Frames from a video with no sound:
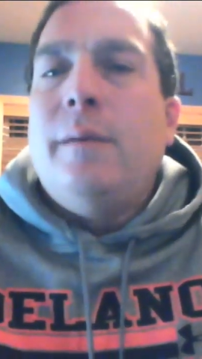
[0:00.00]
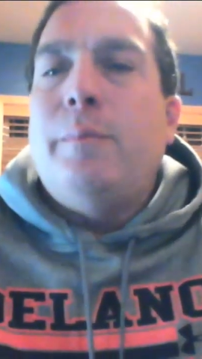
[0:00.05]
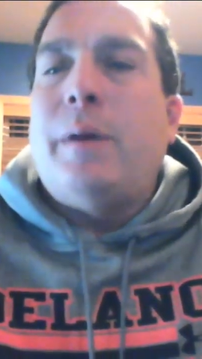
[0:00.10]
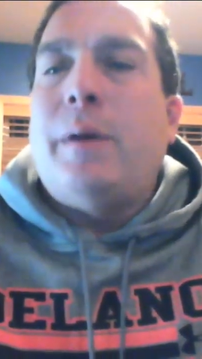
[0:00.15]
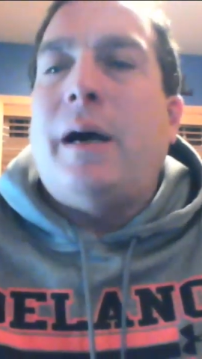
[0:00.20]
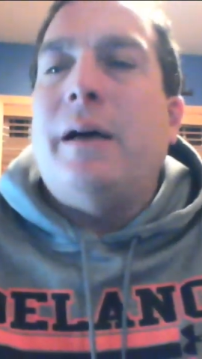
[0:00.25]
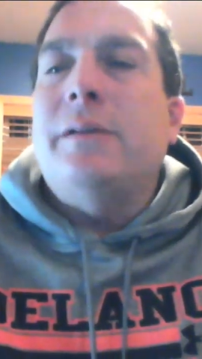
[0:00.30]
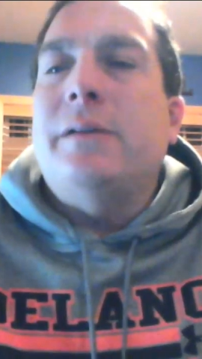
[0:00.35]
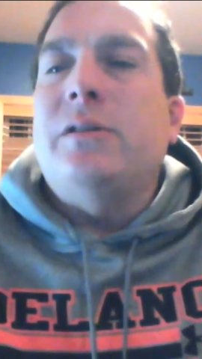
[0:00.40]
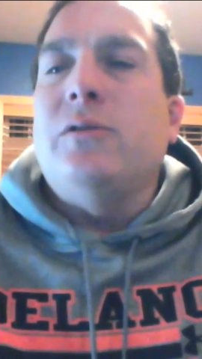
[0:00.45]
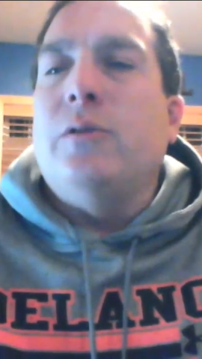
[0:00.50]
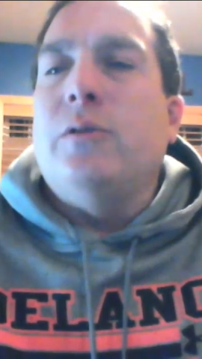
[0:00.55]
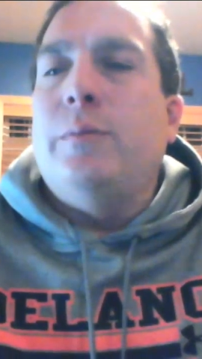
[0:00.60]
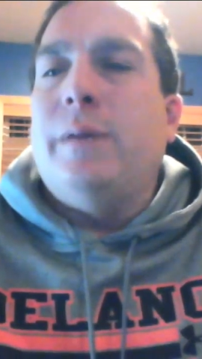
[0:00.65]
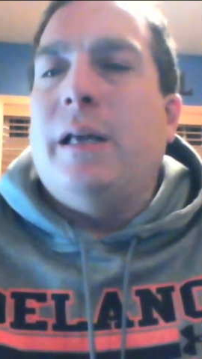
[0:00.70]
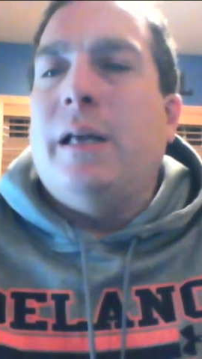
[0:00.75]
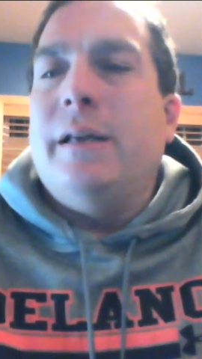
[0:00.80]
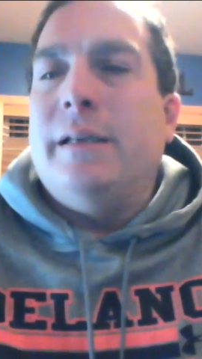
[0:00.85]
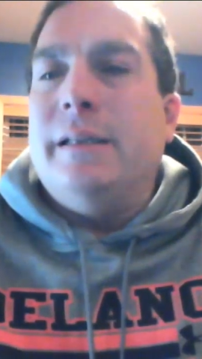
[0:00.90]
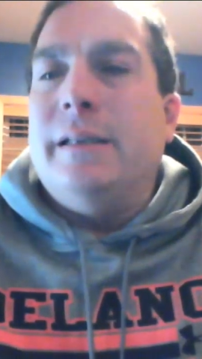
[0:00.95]
Boxer
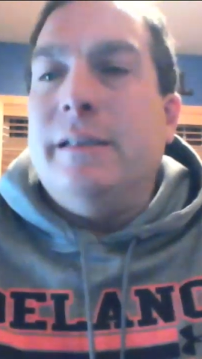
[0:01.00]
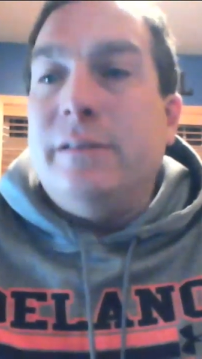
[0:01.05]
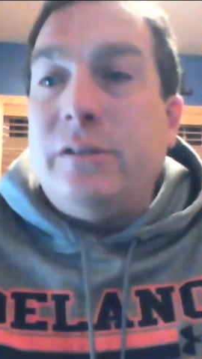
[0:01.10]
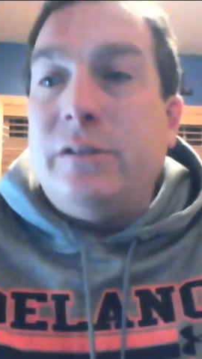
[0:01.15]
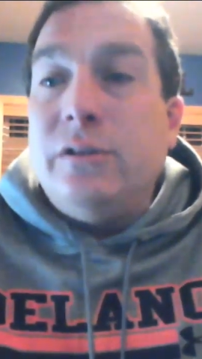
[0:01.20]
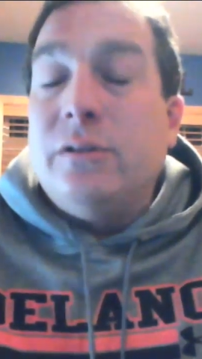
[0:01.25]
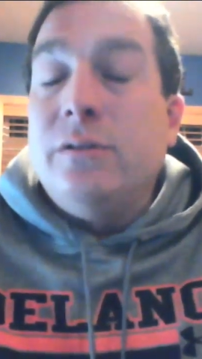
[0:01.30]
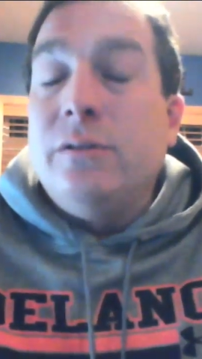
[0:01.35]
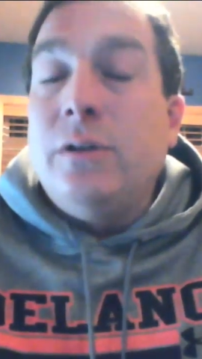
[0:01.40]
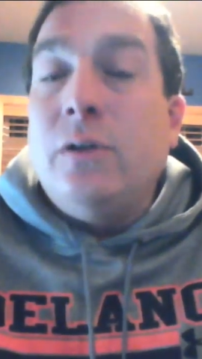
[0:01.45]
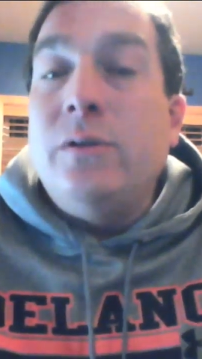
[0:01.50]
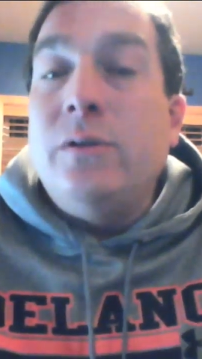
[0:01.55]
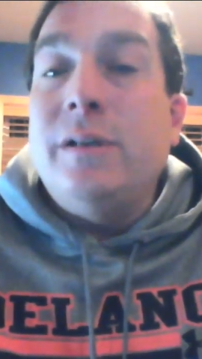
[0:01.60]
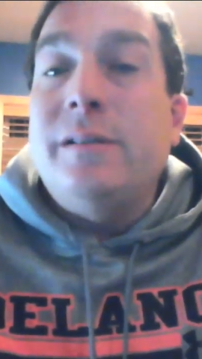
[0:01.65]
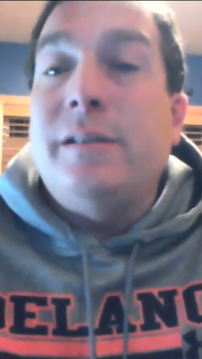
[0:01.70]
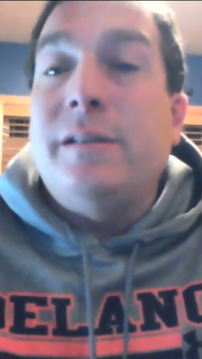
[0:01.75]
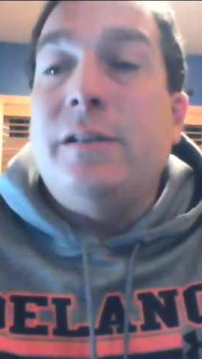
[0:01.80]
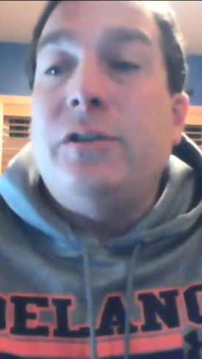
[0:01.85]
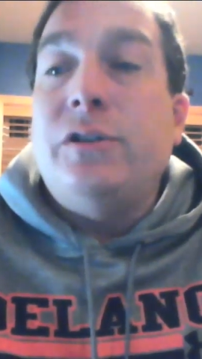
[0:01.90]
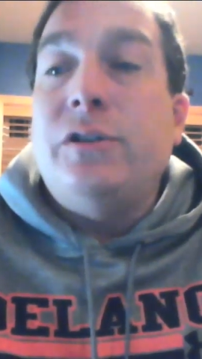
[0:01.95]
Rebellion, is you'll
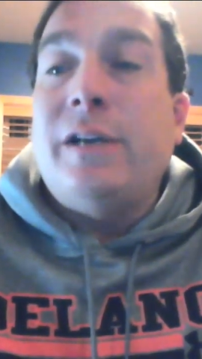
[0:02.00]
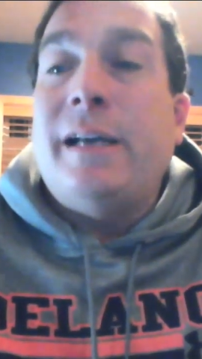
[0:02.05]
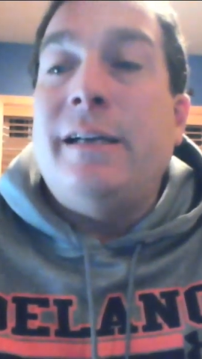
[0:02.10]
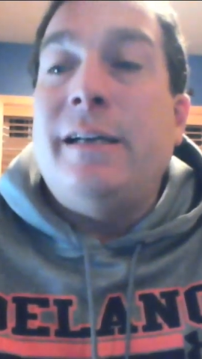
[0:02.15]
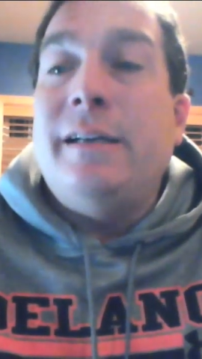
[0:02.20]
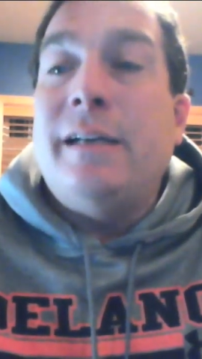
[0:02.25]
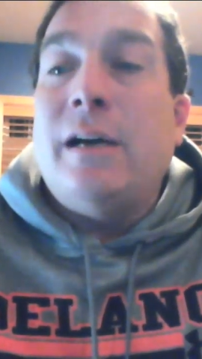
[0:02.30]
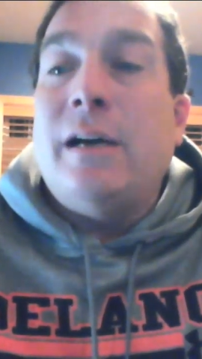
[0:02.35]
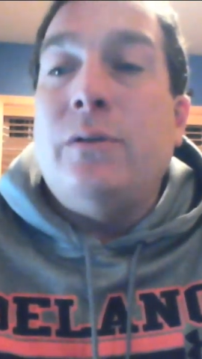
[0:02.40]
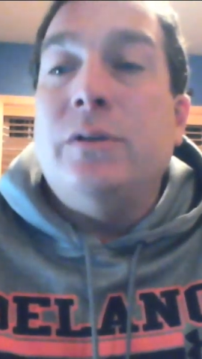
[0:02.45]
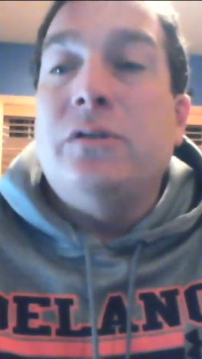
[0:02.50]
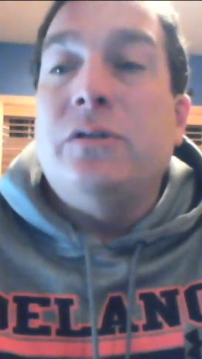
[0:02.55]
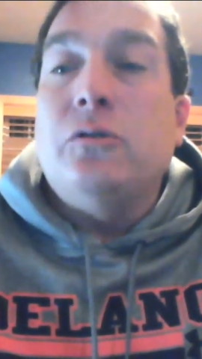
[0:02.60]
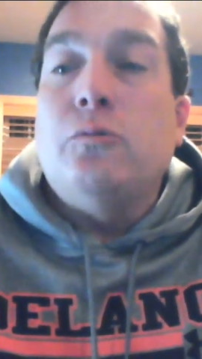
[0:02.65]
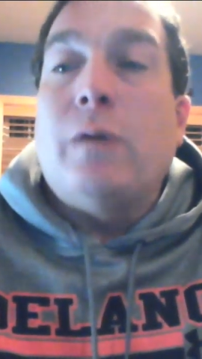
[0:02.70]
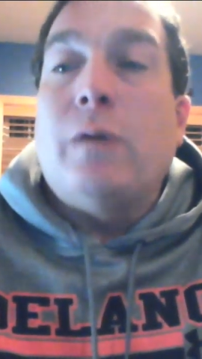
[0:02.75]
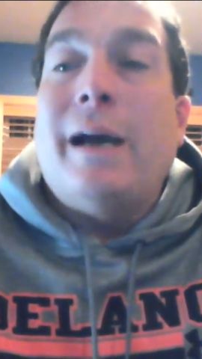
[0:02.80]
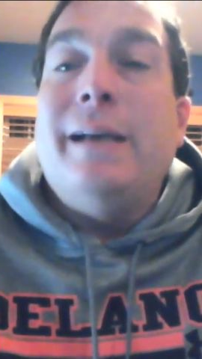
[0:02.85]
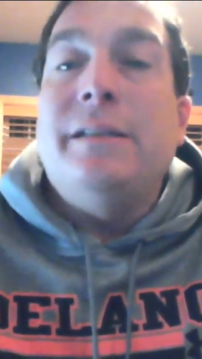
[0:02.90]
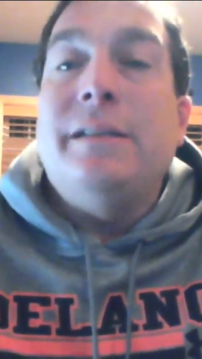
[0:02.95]
notice that China now is a
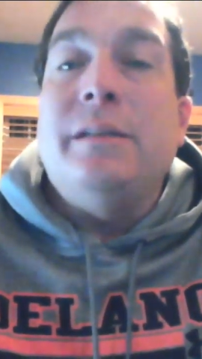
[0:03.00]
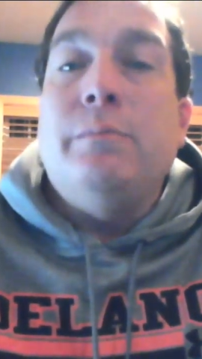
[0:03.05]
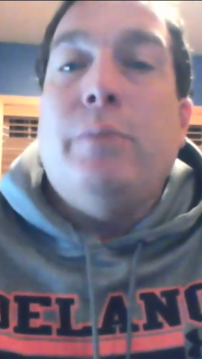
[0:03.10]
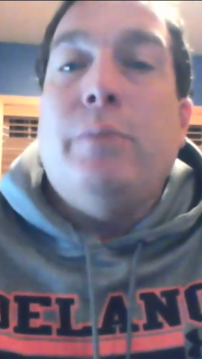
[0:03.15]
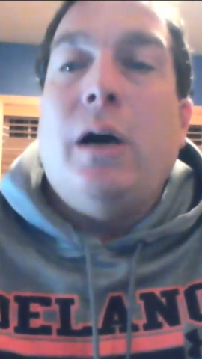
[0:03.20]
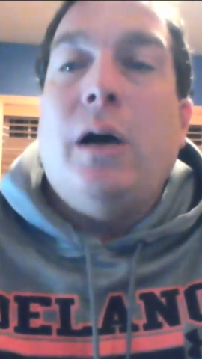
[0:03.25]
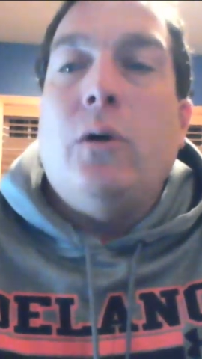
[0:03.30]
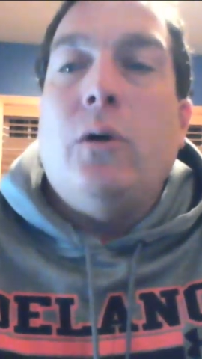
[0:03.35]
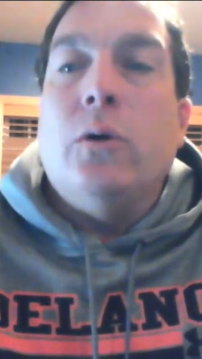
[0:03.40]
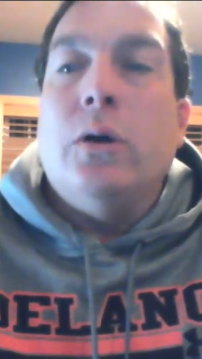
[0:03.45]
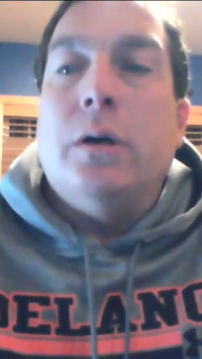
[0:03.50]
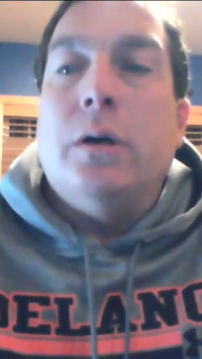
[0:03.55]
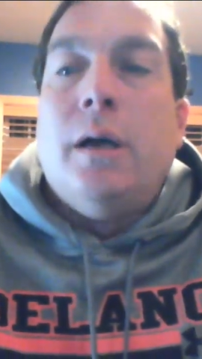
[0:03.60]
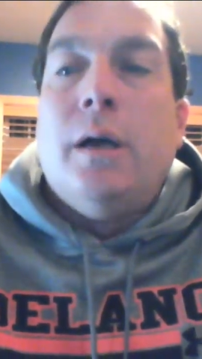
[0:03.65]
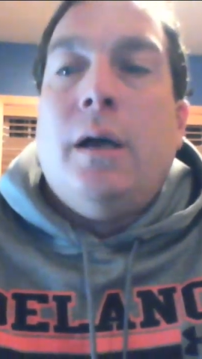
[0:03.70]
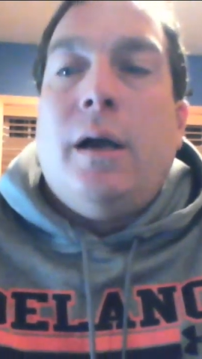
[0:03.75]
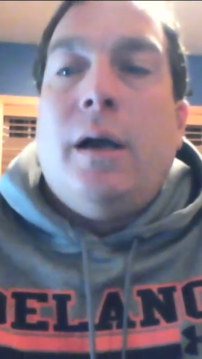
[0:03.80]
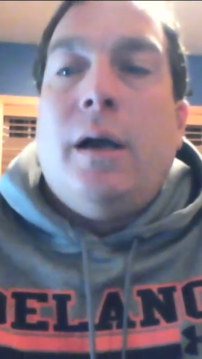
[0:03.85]
rising power